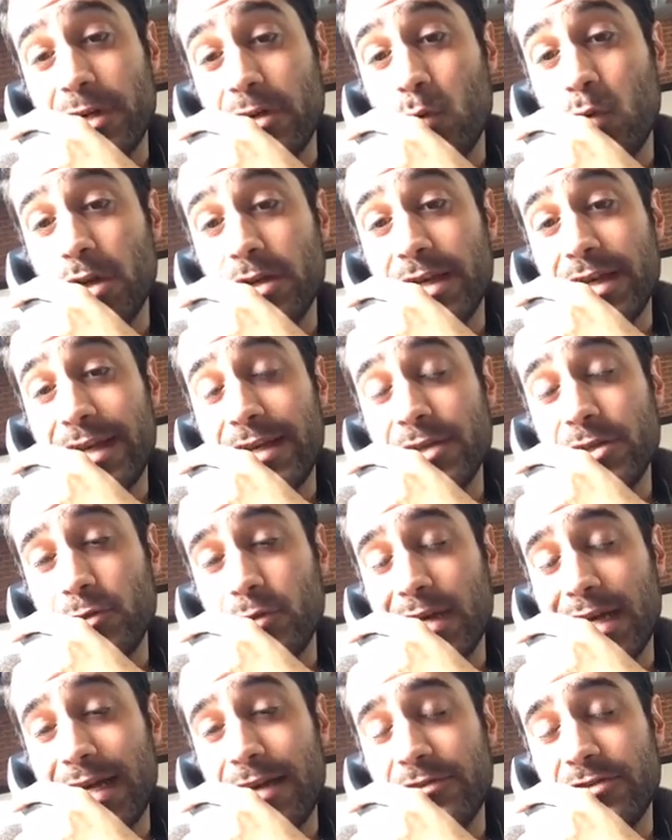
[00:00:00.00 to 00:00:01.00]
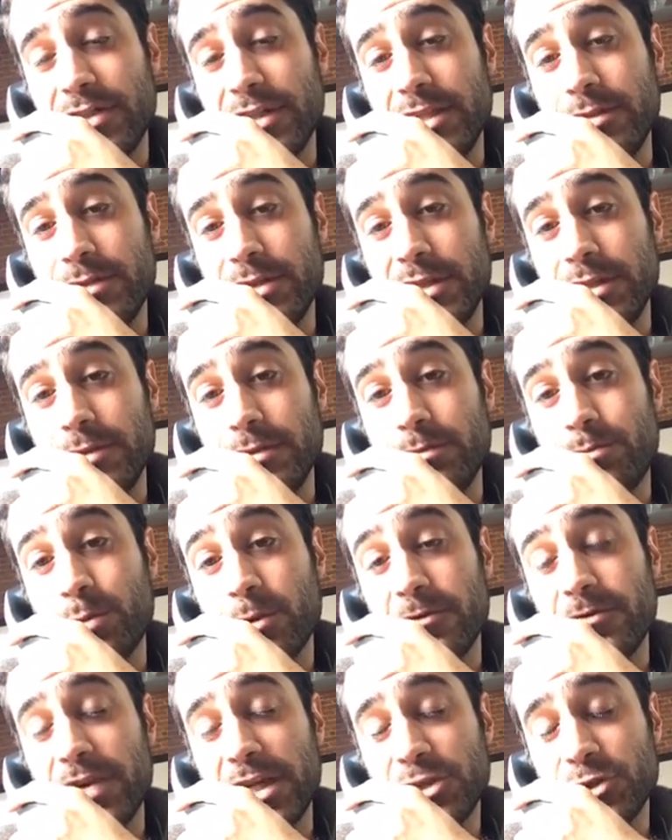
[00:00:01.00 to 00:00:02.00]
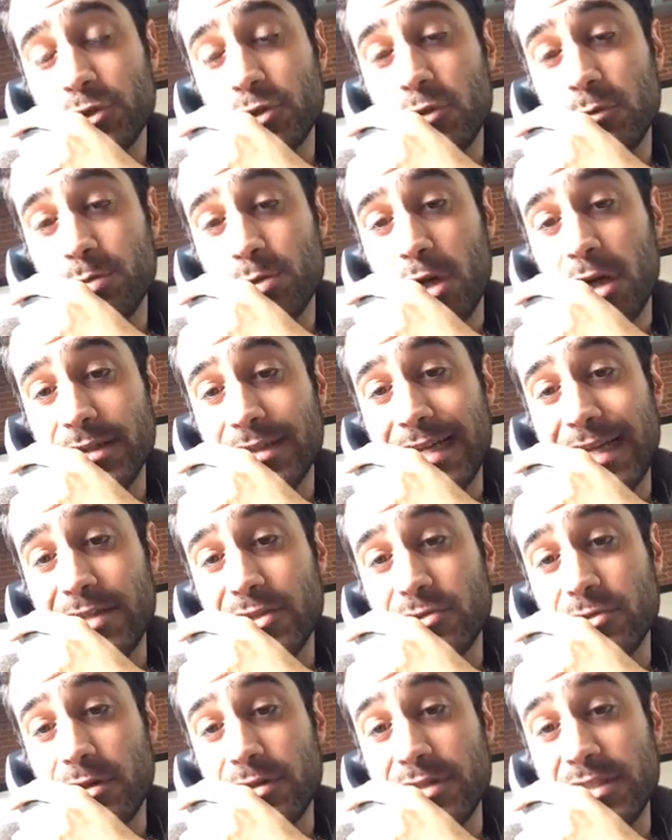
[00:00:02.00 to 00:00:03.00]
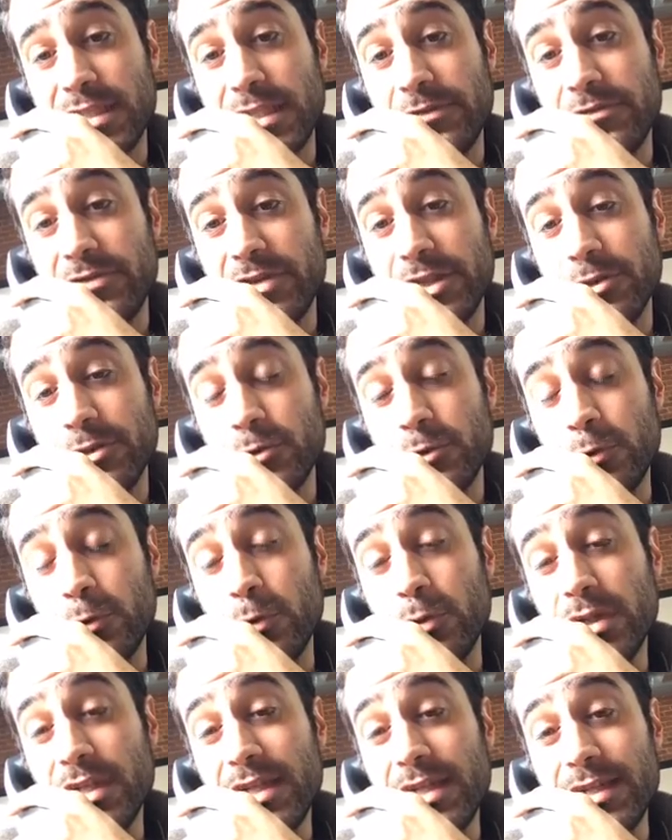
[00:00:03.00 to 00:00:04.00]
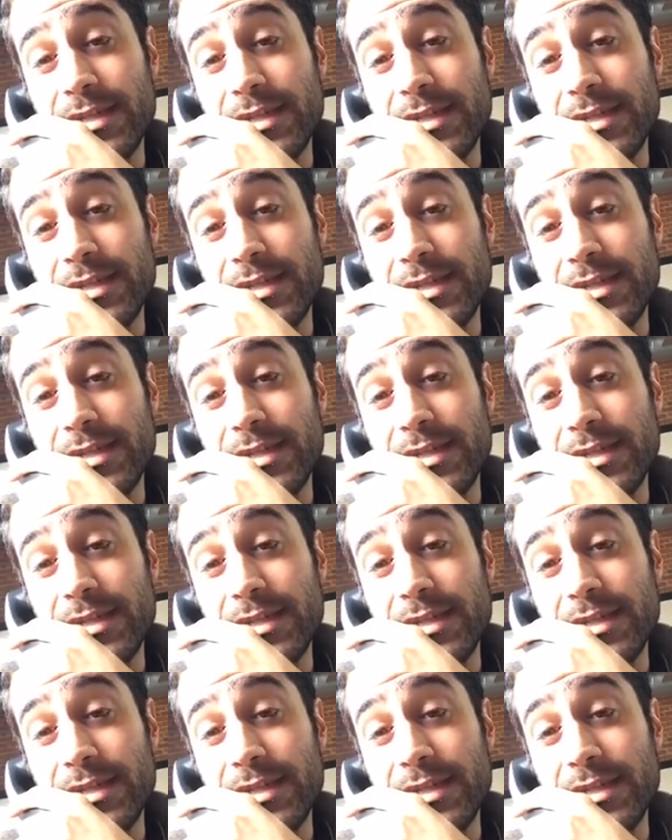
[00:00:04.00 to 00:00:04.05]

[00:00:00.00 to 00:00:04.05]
On one hand, you have the professional broadcaster on TV who